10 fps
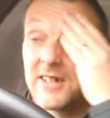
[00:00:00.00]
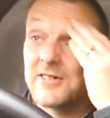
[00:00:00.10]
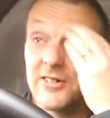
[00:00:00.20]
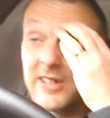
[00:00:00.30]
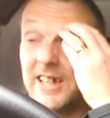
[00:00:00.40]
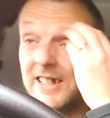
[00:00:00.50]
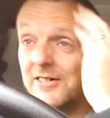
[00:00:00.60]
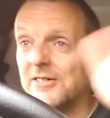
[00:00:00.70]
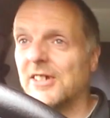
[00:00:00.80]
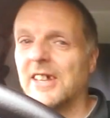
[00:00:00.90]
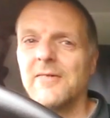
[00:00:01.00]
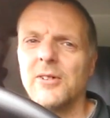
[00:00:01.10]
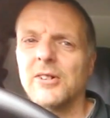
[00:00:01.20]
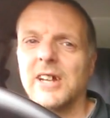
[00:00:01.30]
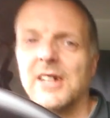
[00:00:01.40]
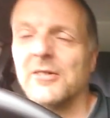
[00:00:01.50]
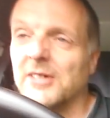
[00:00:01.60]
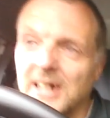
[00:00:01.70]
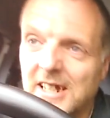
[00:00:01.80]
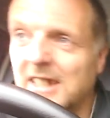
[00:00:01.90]
I'm not getting on
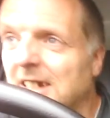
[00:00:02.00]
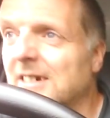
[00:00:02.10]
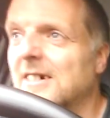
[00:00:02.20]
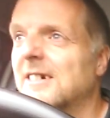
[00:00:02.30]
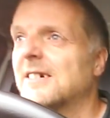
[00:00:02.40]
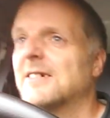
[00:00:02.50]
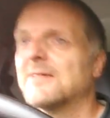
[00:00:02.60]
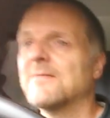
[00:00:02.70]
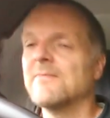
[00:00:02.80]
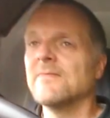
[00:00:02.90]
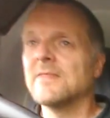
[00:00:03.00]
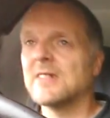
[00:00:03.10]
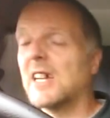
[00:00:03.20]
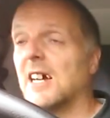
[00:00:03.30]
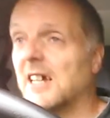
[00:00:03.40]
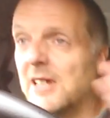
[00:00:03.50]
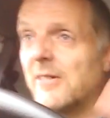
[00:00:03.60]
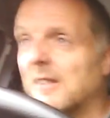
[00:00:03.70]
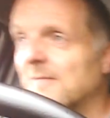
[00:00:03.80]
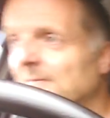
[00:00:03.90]
that here. Yeah,
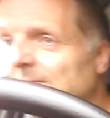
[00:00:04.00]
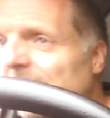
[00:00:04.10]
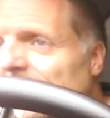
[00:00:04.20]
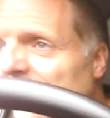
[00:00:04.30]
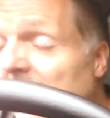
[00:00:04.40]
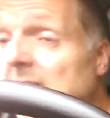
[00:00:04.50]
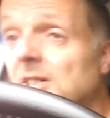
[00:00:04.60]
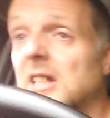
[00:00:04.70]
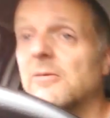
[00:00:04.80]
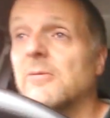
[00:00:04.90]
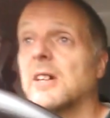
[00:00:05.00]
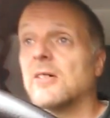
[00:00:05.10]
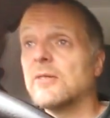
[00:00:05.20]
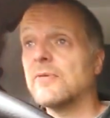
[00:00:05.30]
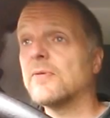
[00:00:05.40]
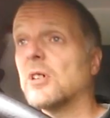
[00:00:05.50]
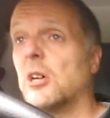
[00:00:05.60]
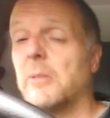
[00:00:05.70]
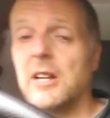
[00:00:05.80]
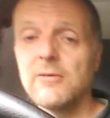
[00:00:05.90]
anyway. Yes, anyway, I've
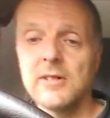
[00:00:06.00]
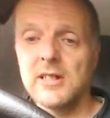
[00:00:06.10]
come out.